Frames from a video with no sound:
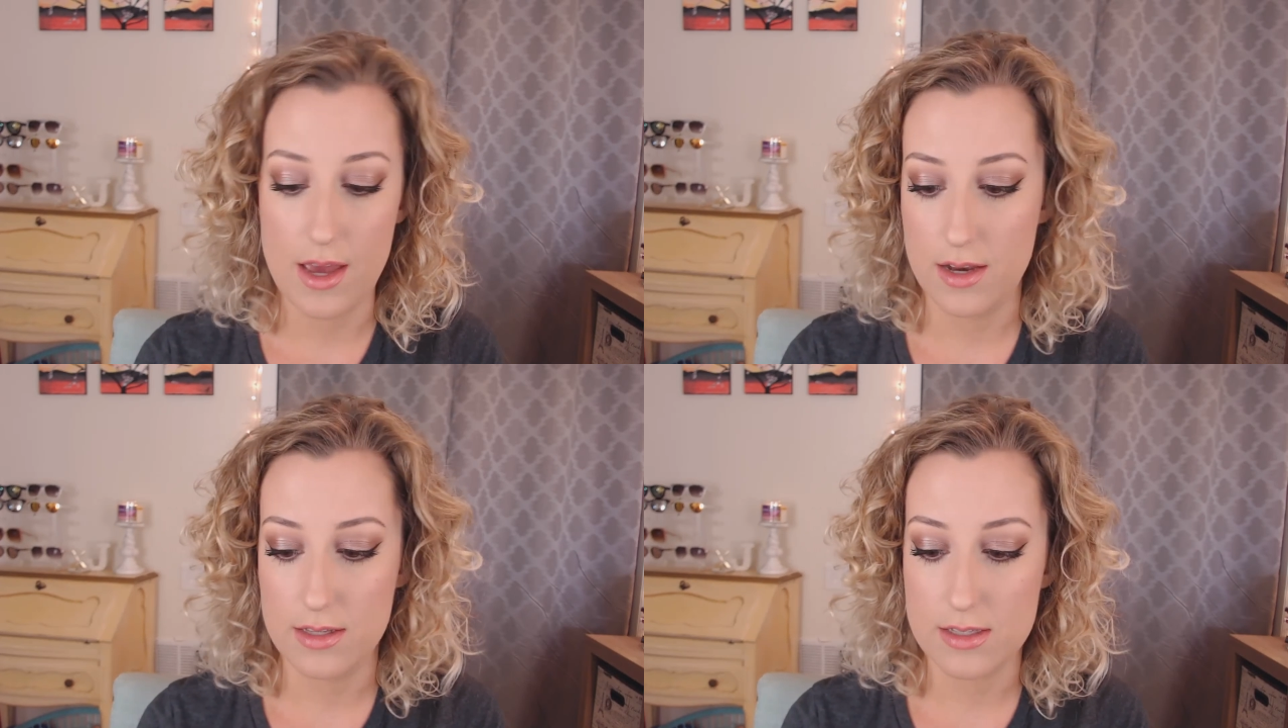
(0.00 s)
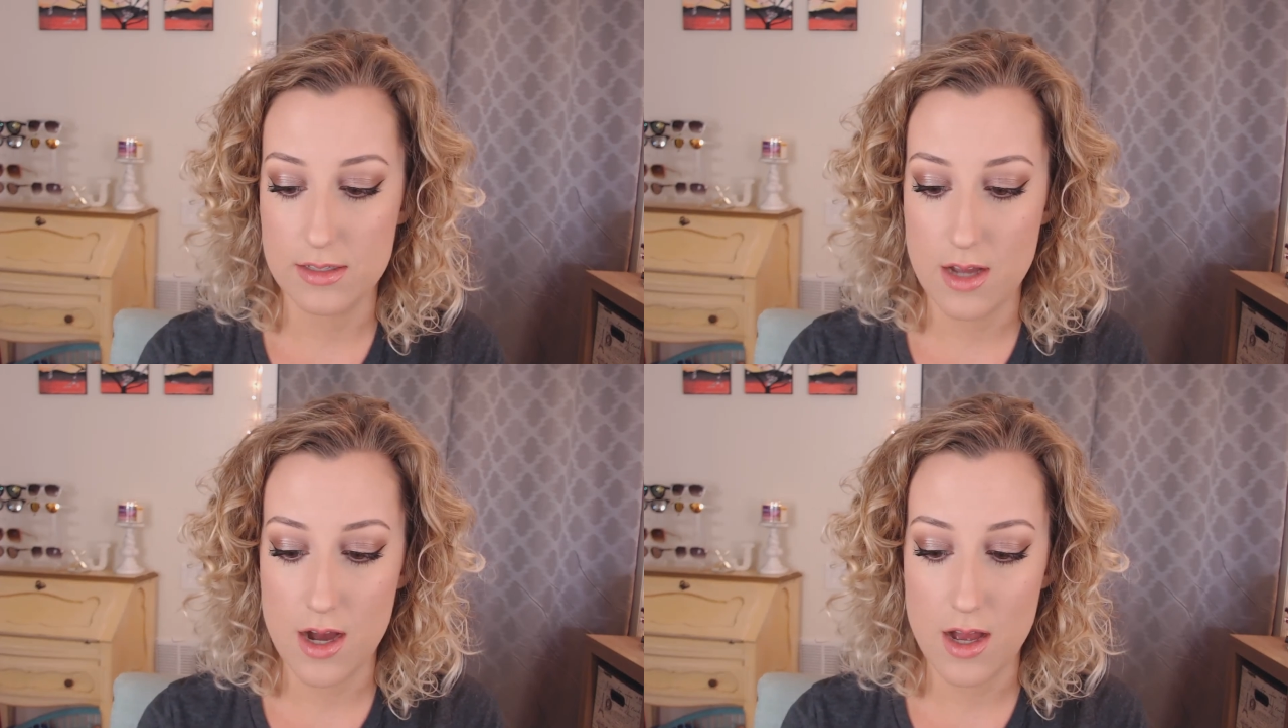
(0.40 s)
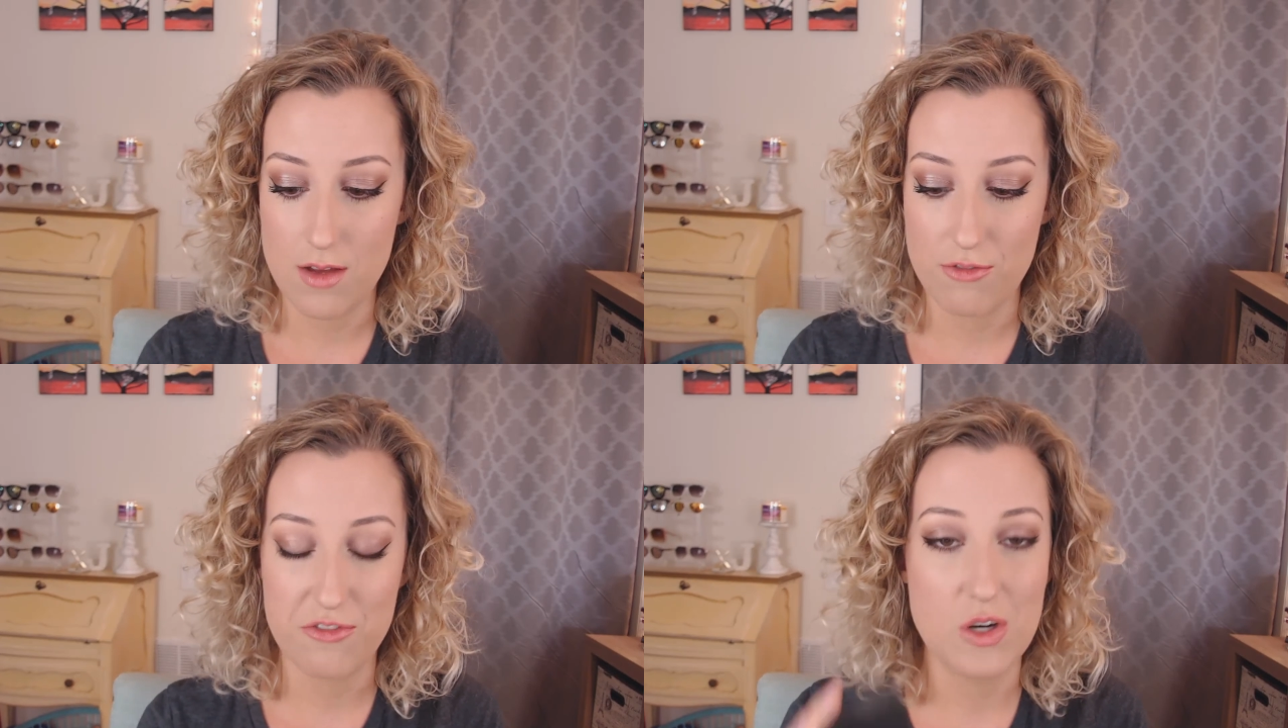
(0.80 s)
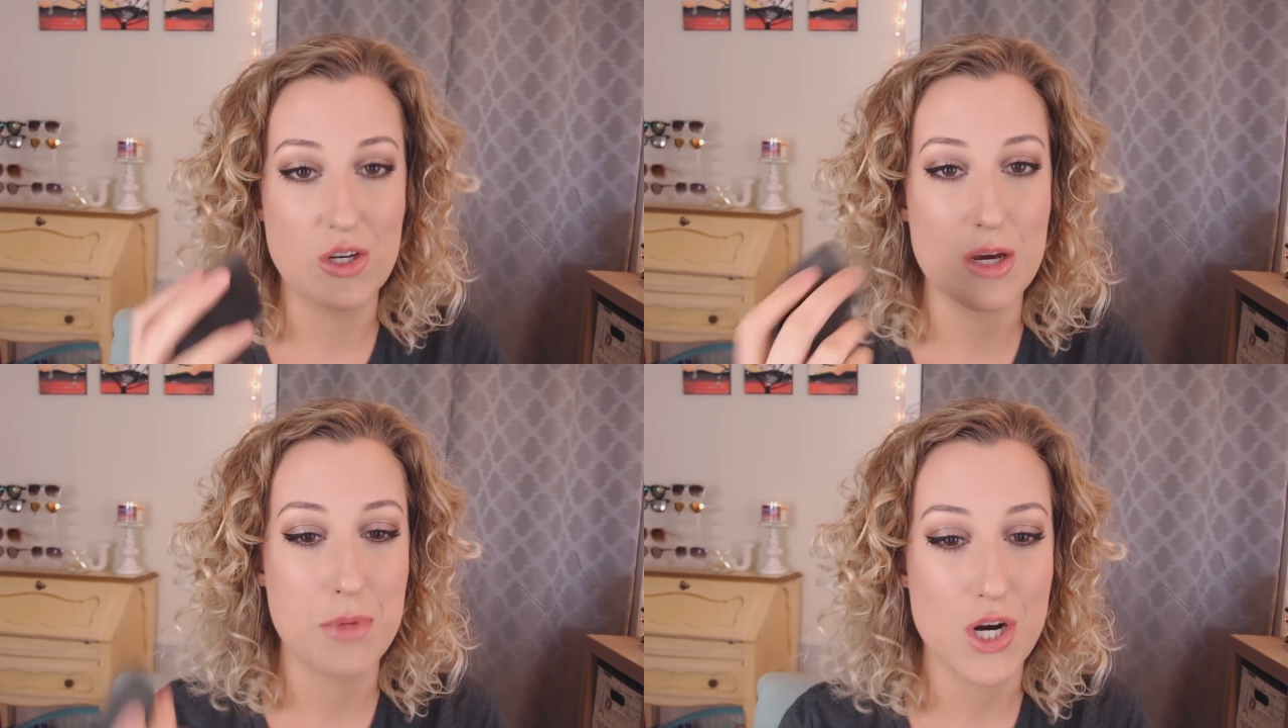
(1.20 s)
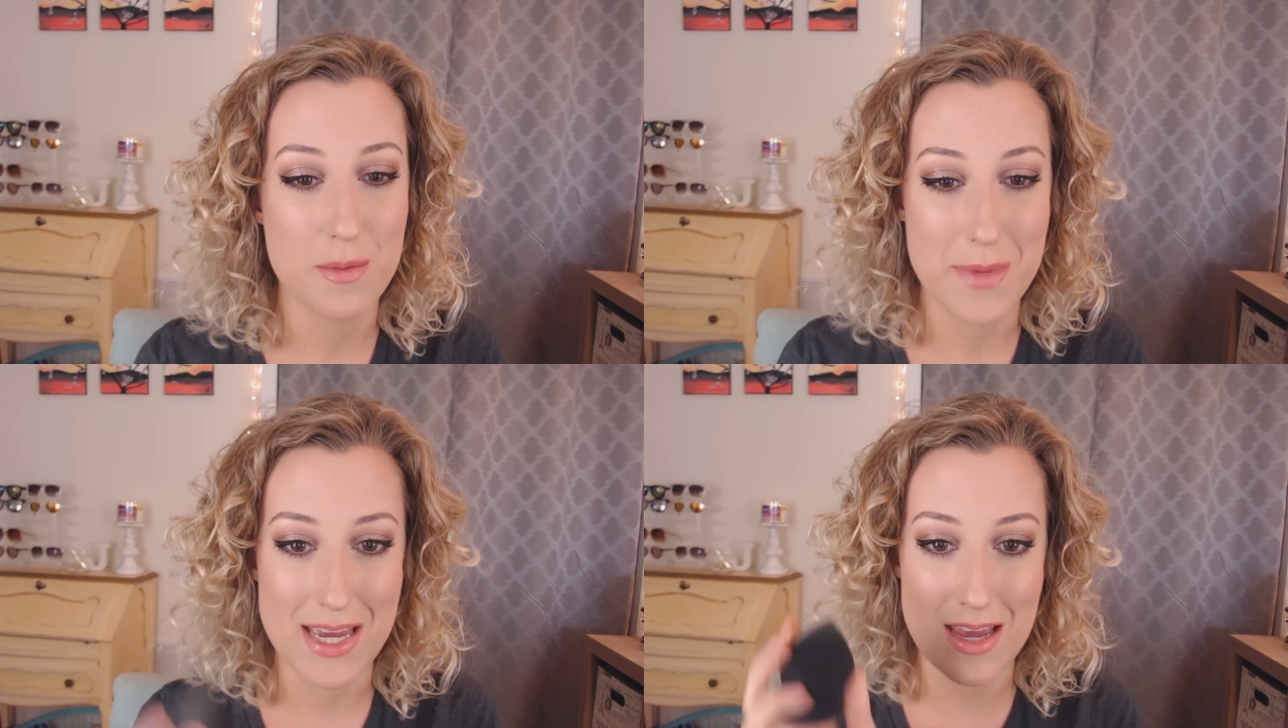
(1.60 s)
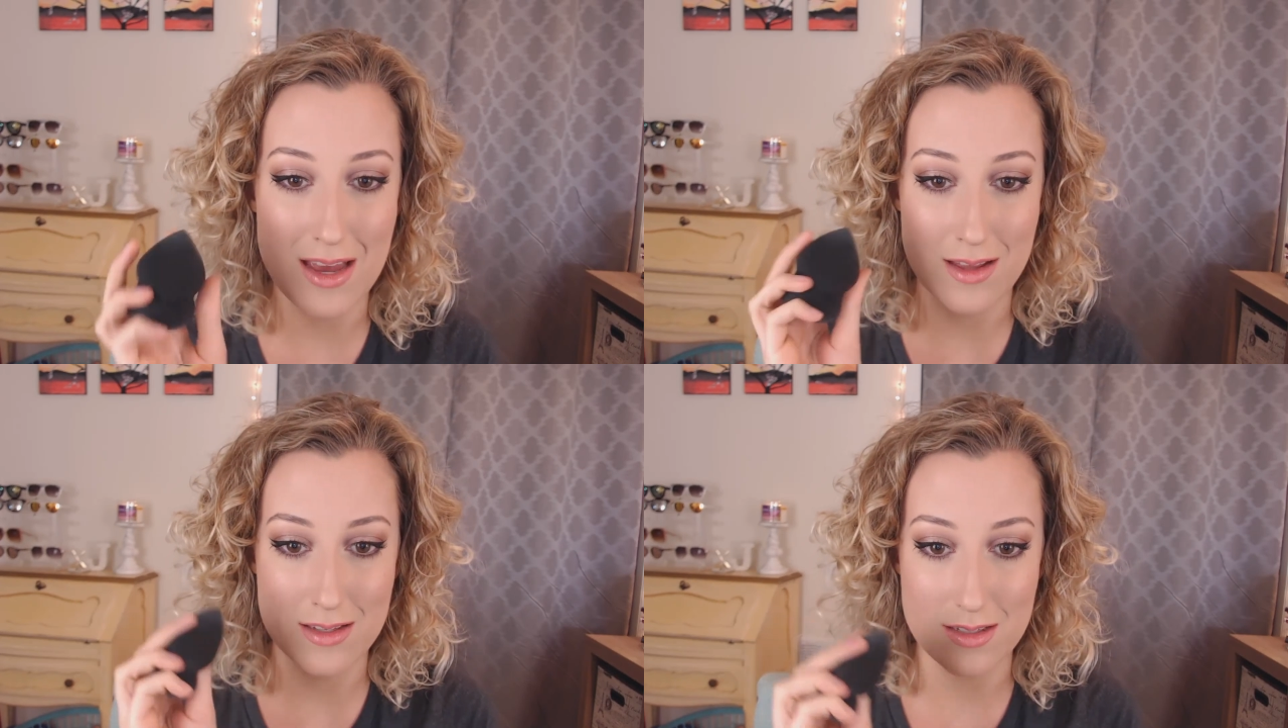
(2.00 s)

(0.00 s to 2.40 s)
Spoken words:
and it's not falling apart in my hands.